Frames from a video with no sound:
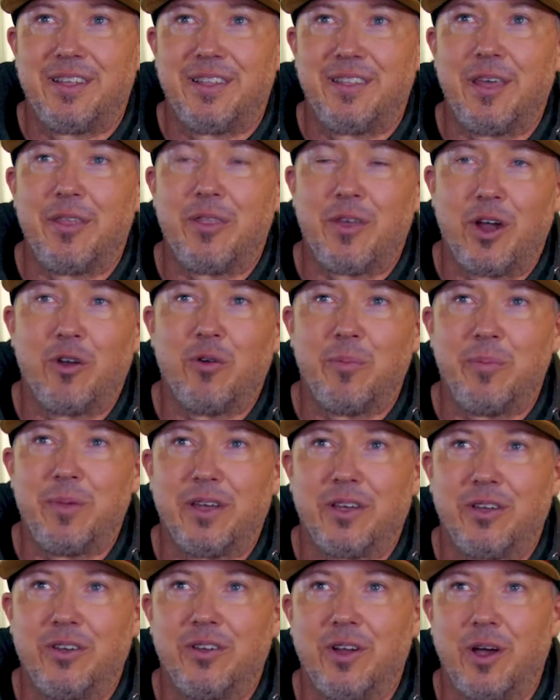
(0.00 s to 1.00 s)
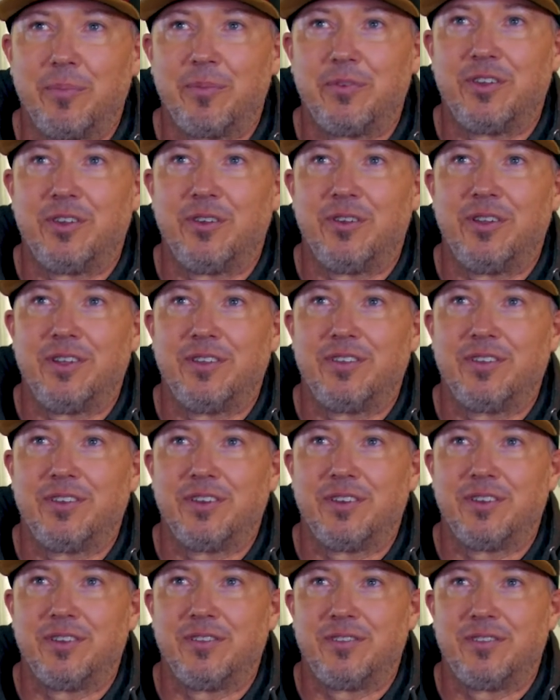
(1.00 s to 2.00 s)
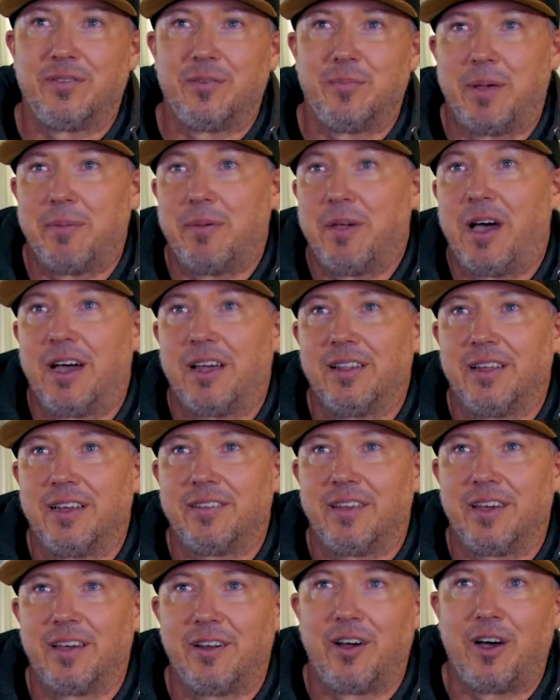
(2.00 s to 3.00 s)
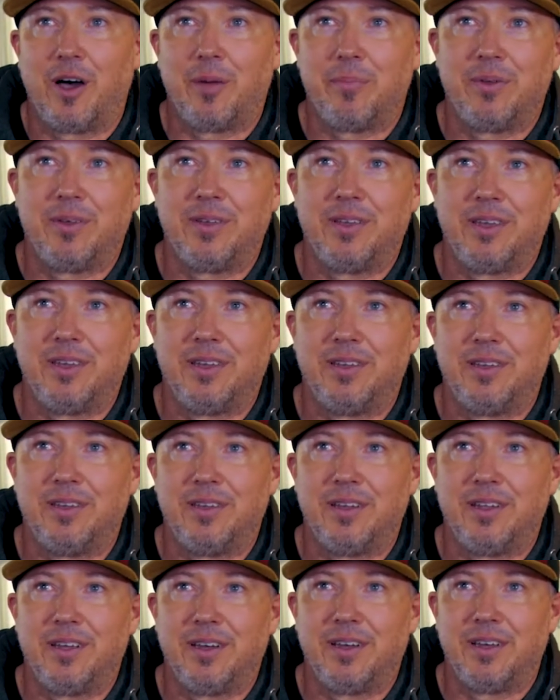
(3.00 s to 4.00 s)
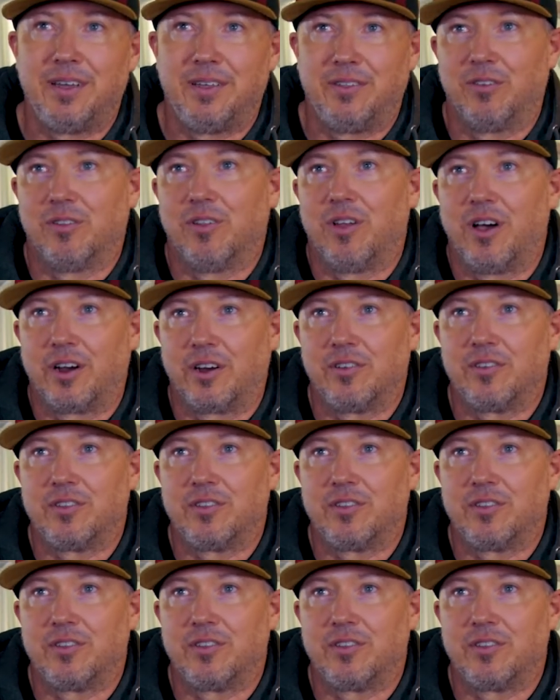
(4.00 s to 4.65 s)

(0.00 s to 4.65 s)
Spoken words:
They thought it would be a good opportunity to maybe highlight that hop in their lager